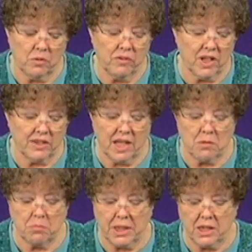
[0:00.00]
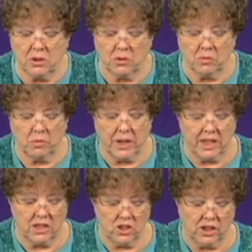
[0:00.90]
we've got that piece
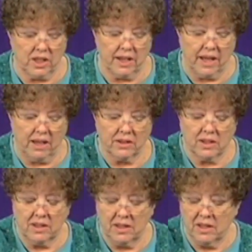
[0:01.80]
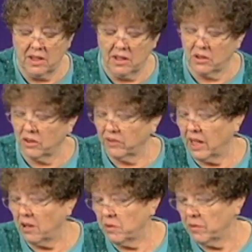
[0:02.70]
ready to cut out. So
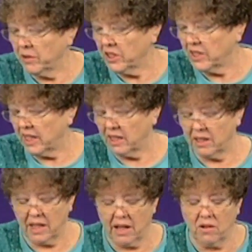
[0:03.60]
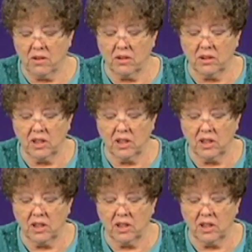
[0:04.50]
now we want to take our